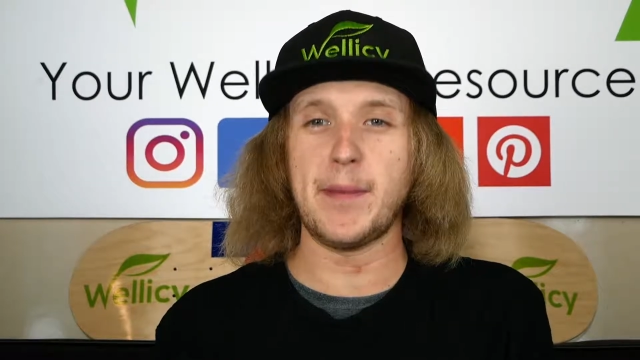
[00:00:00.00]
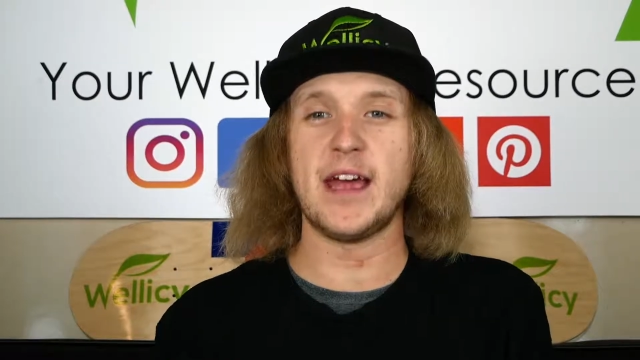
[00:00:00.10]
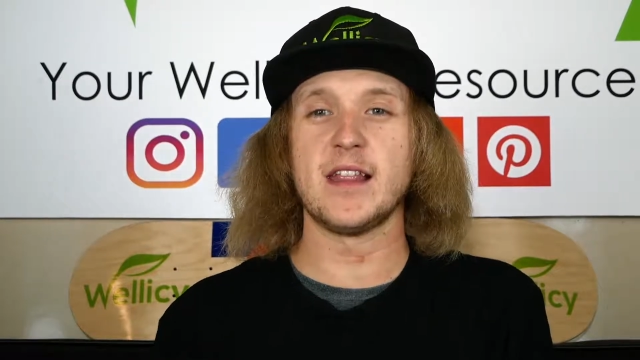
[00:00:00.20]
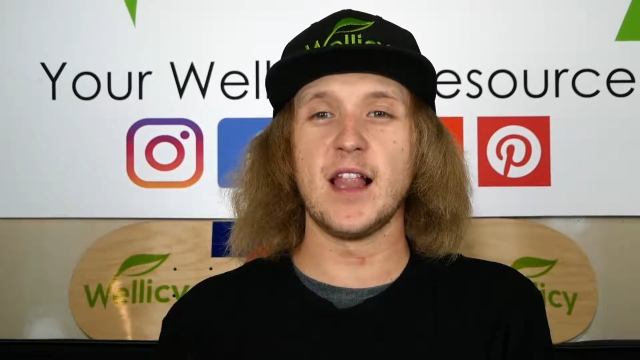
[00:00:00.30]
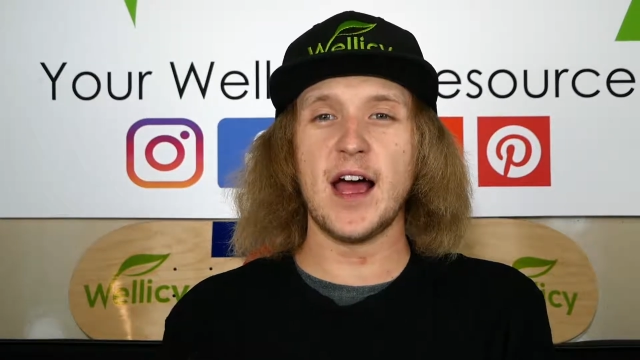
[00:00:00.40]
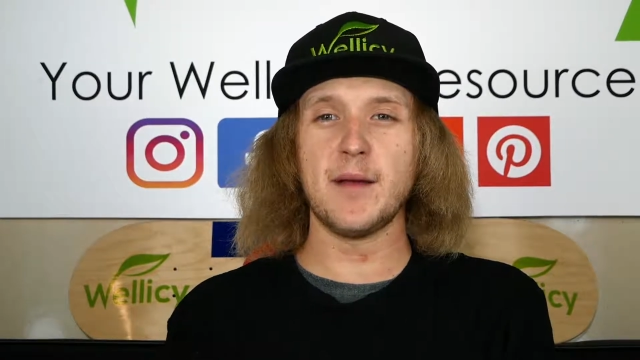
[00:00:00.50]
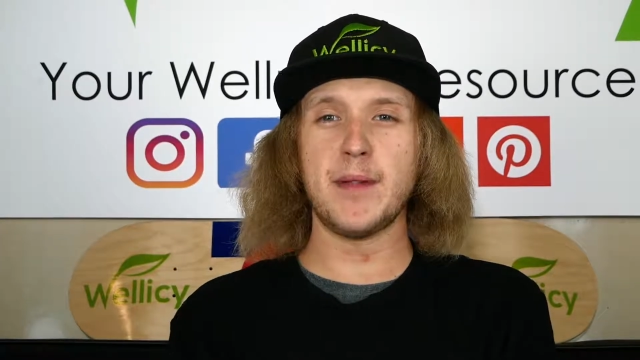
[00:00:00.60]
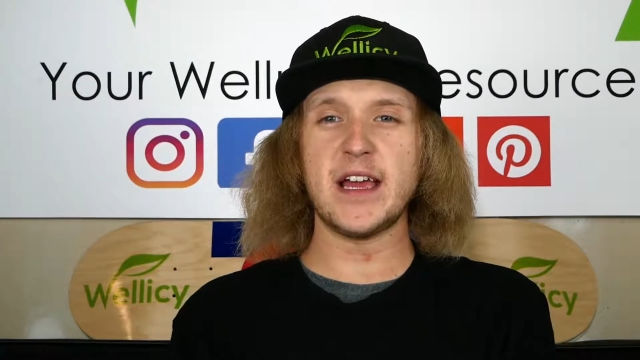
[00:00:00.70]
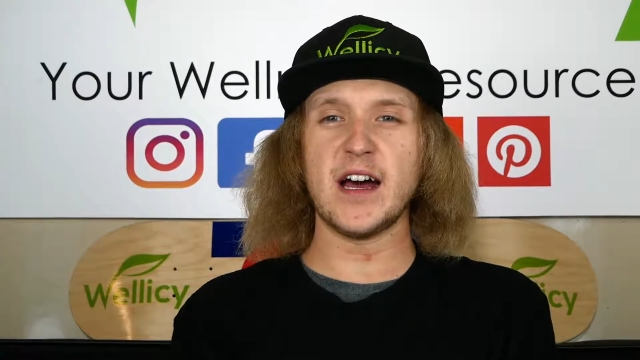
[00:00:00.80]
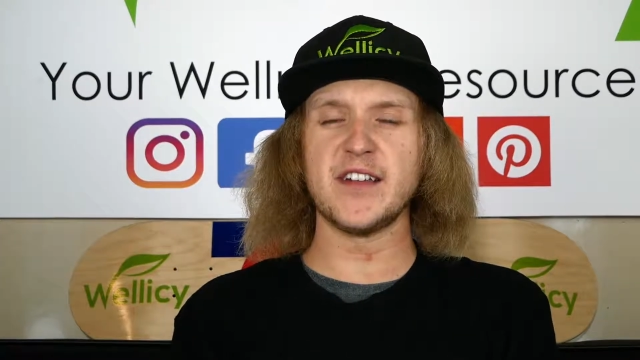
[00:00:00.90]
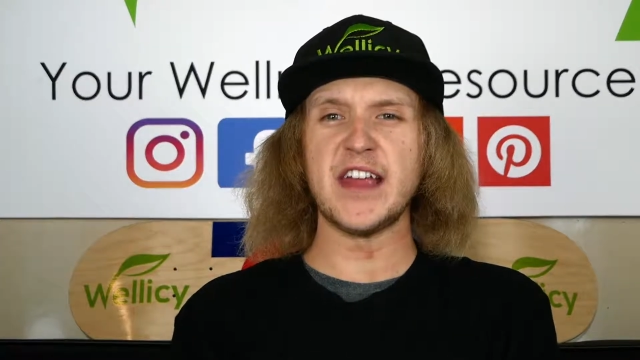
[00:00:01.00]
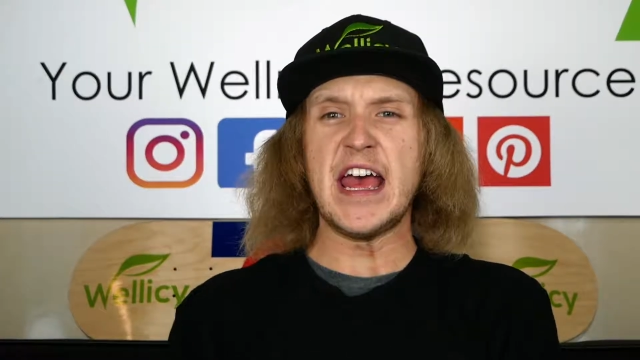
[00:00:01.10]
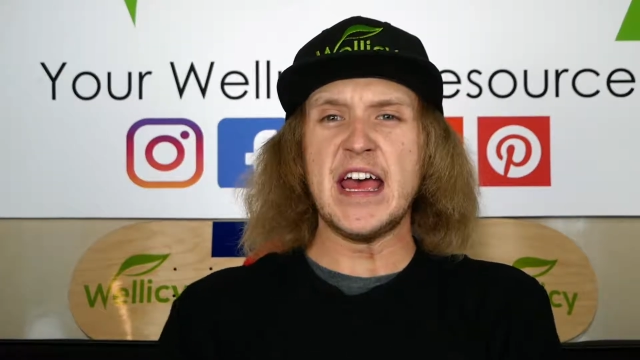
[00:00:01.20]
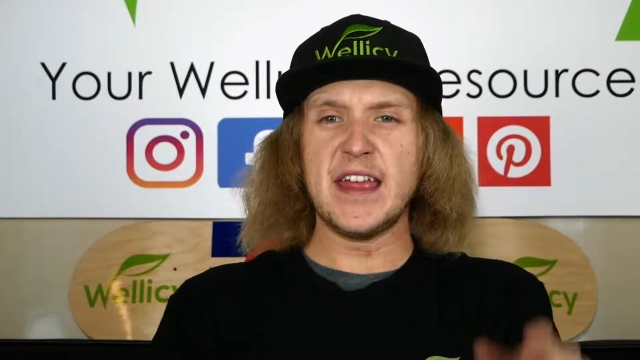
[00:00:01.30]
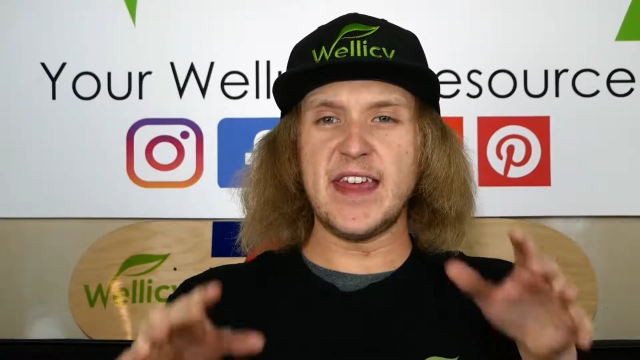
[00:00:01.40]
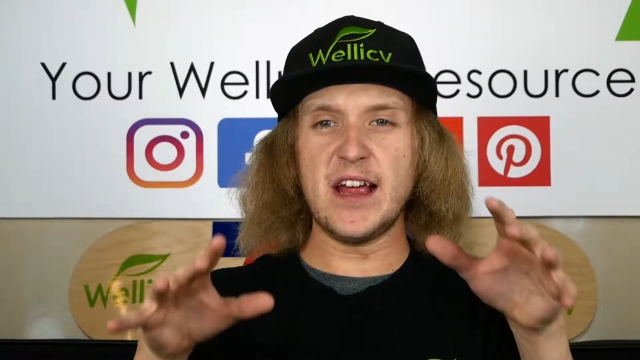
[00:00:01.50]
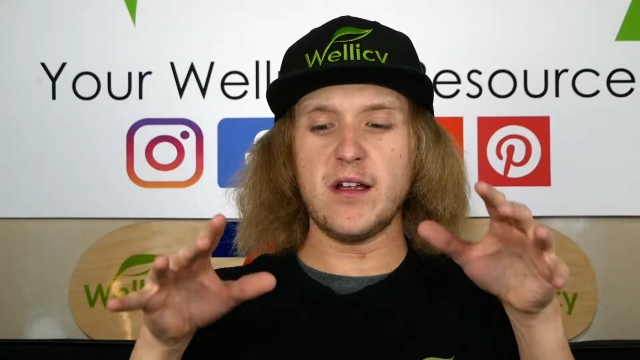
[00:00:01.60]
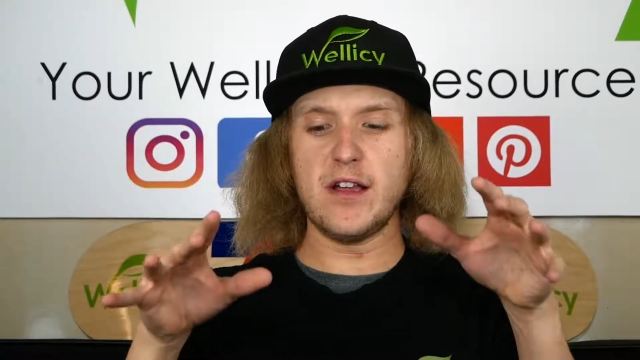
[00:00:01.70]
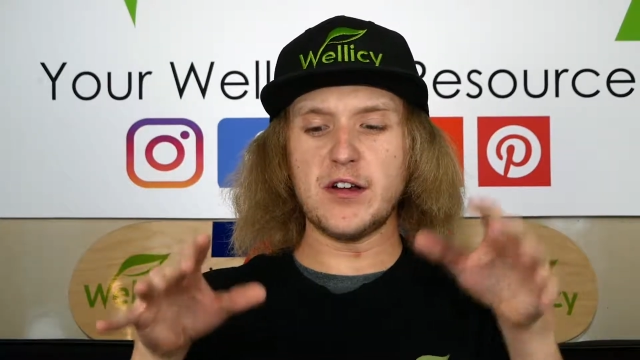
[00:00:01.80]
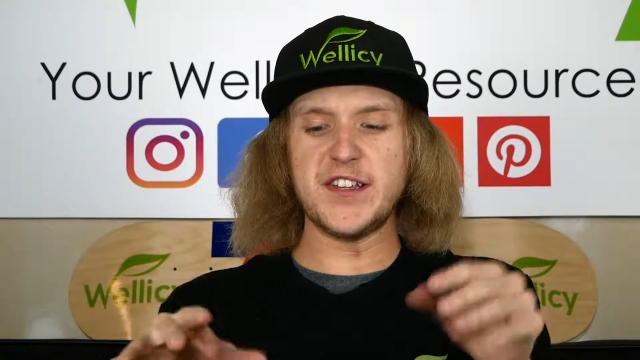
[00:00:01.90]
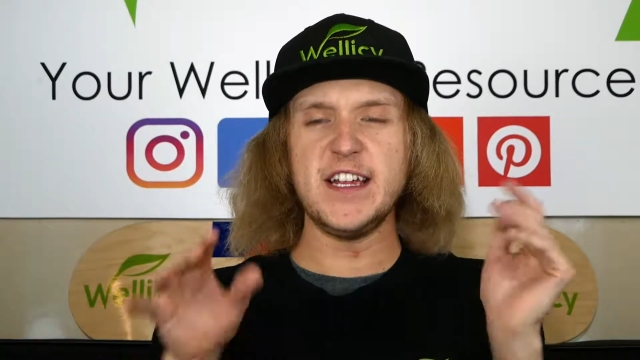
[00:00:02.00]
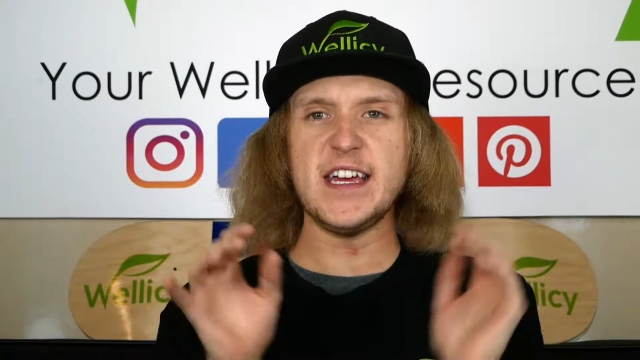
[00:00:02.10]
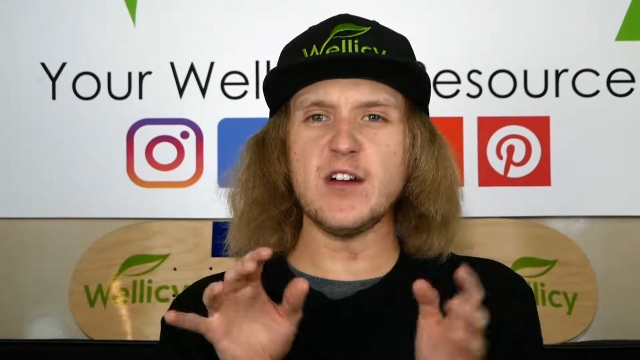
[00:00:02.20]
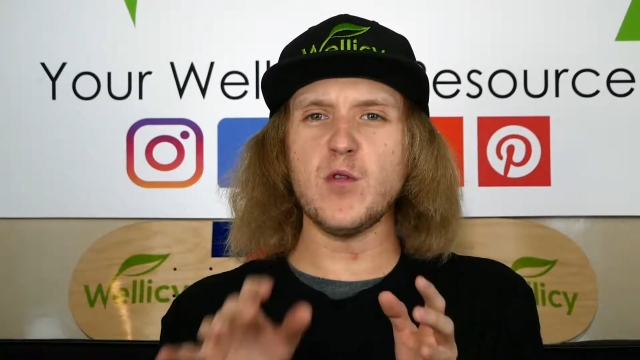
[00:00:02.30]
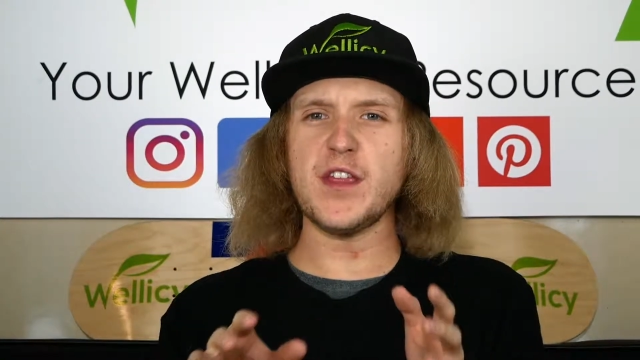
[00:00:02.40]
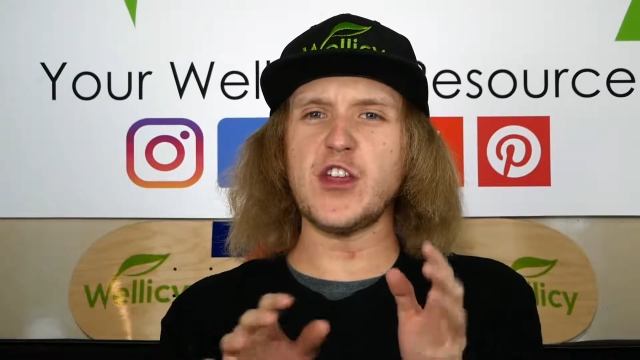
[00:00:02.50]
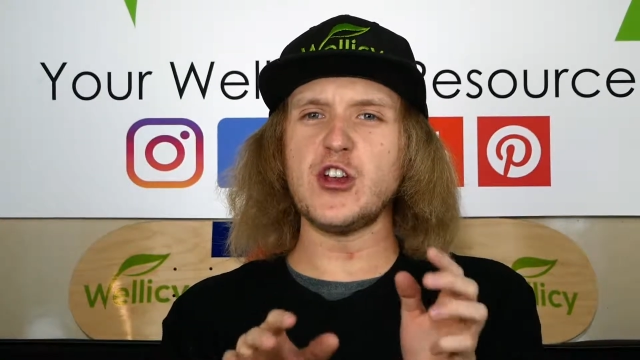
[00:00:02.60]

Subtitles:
Pen line, because they're sticking with,